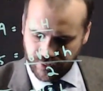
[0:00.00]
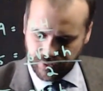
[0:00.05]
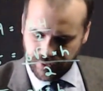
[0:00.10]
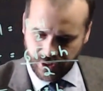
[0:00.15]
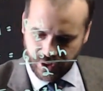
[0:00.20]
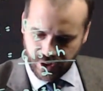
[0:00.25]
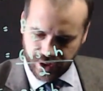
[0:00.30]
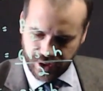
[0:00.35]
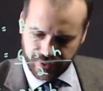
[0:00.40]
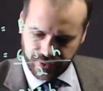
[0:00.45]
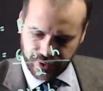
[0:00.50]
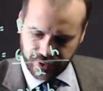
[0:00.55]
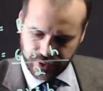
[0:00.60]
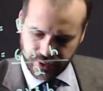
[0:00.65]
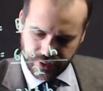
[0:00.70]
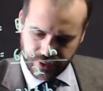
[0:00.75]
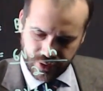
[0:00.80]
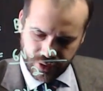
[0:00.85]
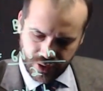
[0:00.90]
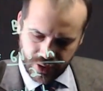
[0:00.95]
5.
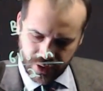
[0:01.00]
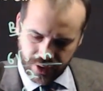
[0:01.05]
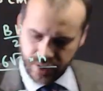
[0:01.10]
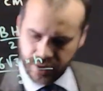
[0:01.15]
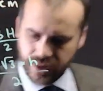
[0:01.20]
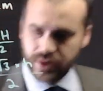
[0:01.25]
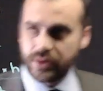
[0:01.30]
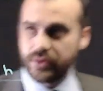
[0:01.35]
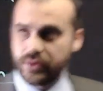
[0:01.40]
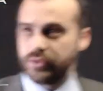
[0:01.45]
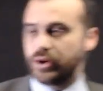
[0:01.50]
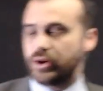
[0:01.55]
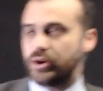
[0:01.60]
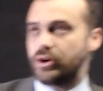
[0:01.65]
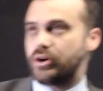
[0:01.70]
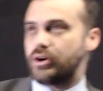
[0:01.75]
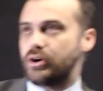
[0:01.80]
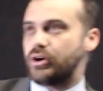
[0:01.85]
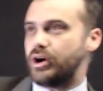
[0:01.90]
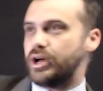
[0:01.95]
The
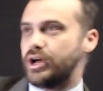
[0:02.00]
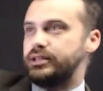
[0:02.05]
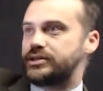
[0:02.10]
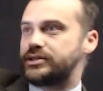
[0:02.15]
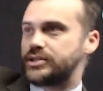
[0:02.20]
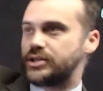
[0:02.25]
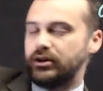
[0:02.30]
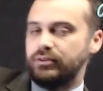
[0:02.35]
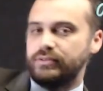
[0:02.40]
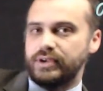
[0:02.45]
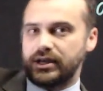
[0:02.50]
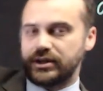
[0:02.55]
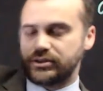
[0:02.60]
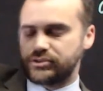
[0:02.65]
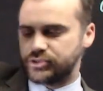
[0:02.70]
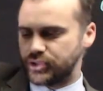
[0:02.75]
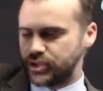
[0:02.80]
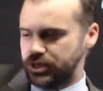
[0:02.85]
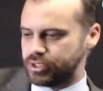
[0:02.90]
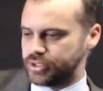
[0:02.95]
height of our
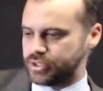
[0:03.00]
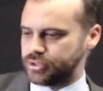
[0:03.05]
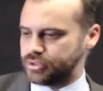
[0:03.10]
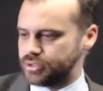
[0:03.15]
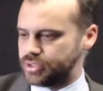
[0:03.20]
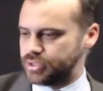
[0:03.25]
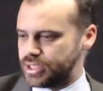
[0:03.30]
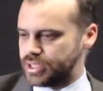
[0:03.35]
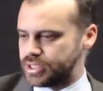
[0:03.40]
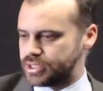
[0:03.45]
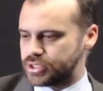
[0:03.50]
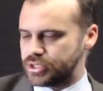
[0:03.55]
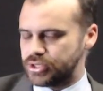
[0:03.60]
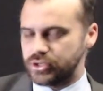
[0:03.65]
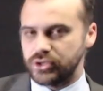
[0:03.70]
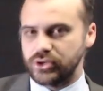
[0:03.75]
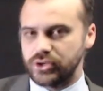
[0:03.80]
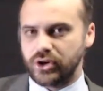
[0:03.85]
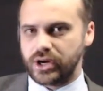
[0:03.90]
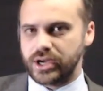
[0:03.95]
triangle is
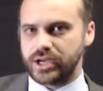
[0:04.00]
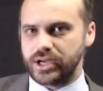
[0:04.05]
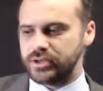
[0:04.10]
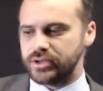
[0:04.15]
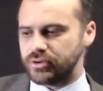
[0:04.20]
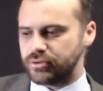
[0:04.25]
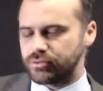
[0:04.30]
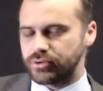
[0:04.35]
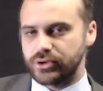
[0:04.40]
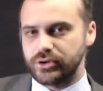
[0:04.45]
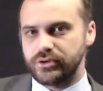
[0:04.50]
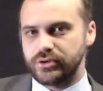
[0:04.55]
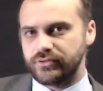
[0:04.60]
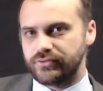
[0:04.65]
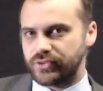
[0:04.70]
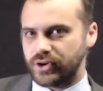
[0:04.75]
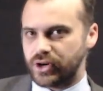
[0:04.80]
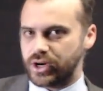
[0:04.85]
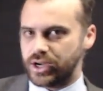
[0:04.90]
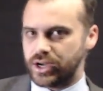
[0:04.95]
9
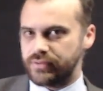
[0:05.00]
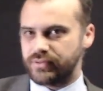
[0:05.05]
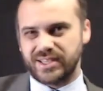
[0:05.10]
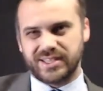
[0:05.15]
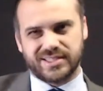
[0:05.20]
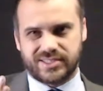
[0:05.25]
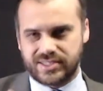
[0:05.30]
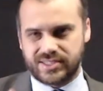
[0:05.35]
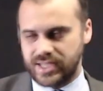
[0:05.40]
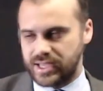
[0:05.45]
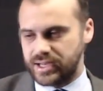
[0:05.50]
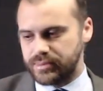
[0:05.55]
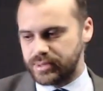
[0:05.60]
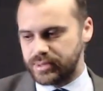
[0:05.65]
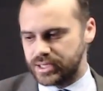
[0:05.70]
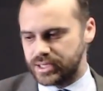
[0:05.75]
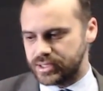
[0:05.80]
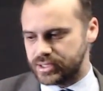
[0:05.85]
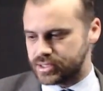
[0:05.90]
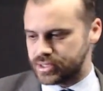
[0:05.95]
root 5
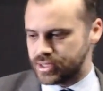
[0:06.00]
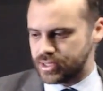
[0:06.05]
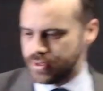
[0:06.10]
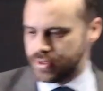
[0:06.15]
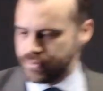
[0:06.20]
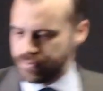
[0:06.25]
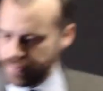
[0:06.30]
centimetres.